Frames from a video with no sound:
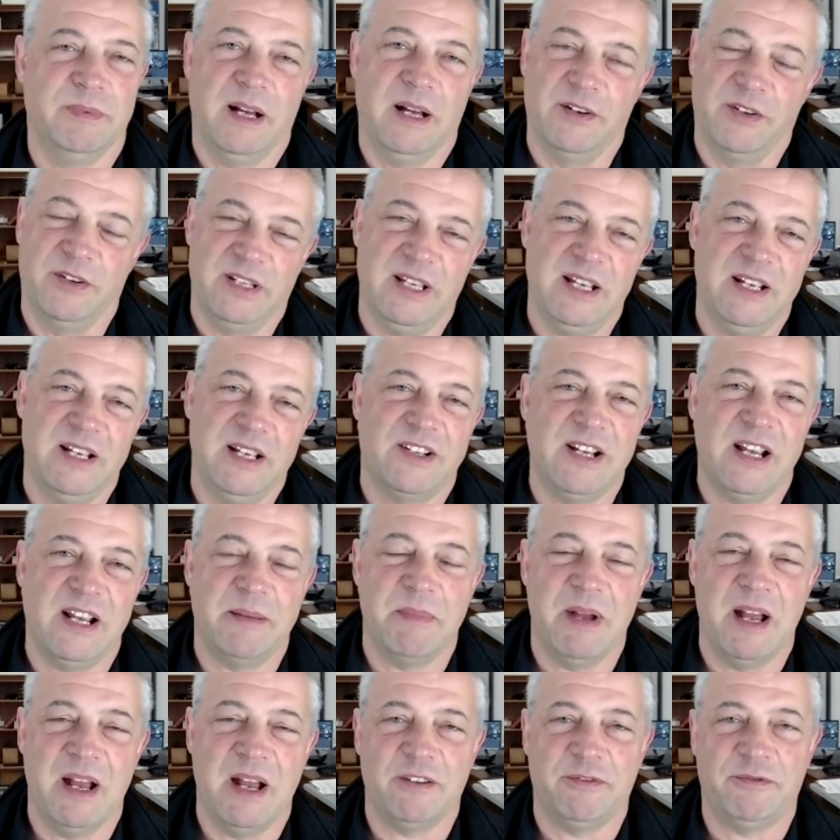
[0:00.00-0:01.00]
the intake
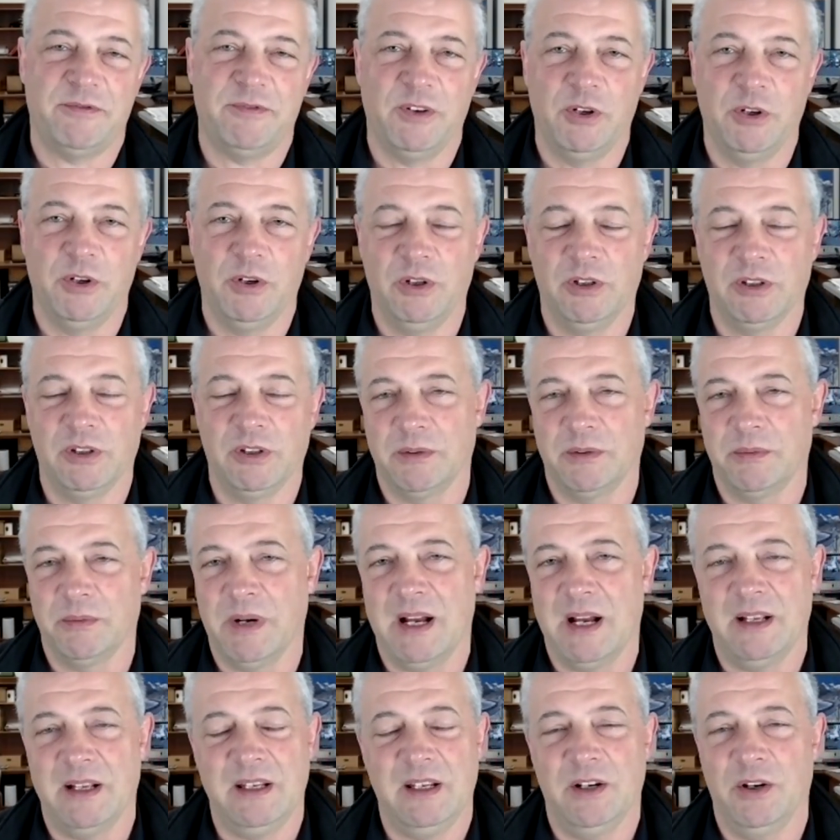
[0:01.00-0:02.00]
manifold,
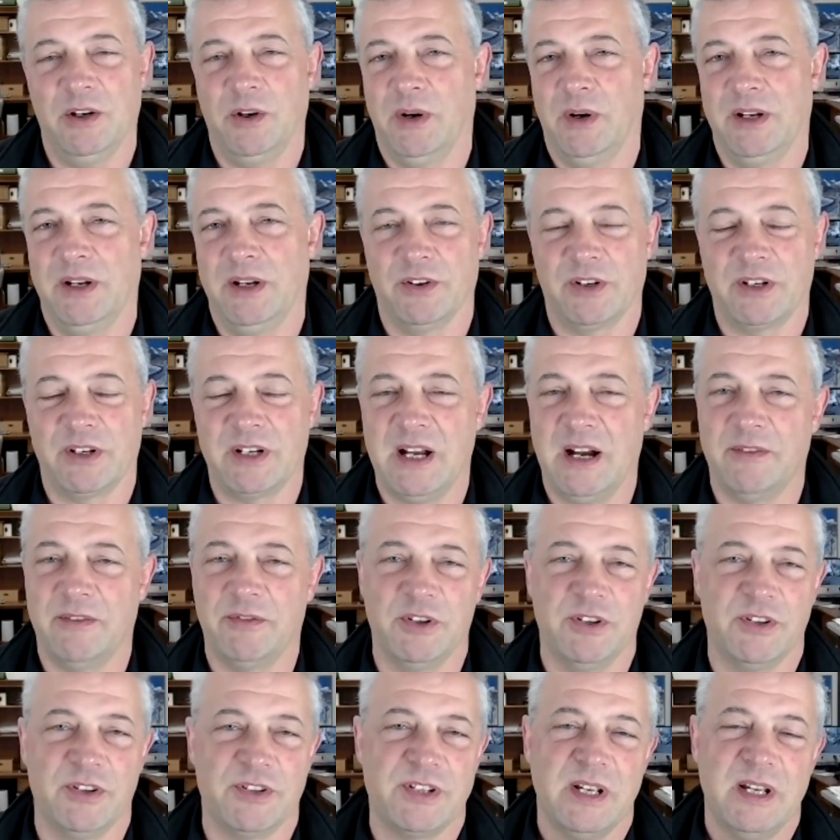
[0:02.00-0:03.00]
under
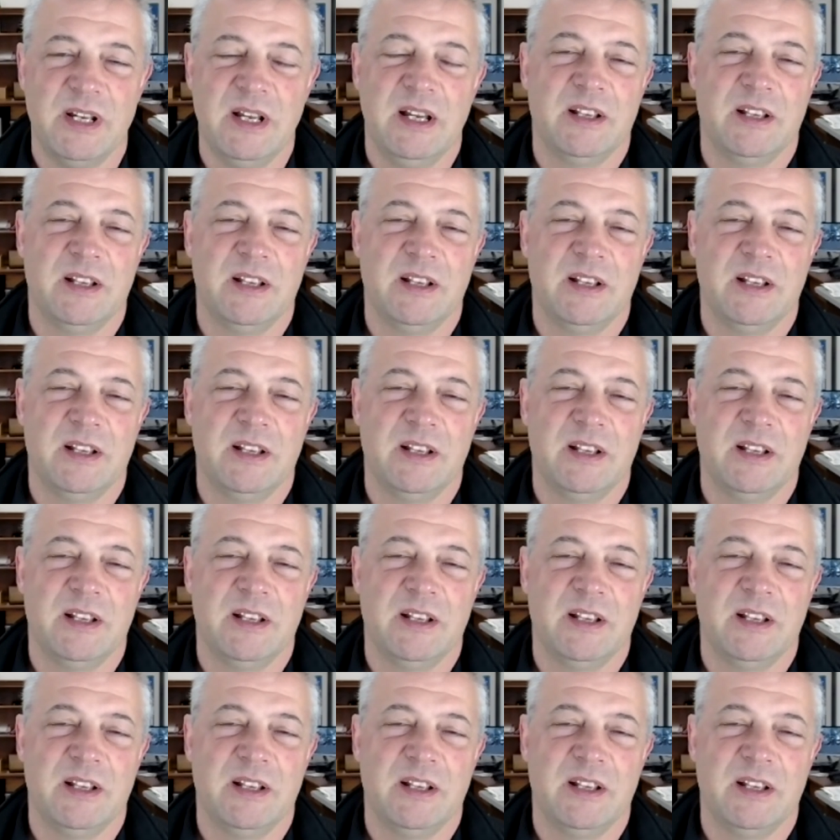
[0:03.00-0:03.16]
covers.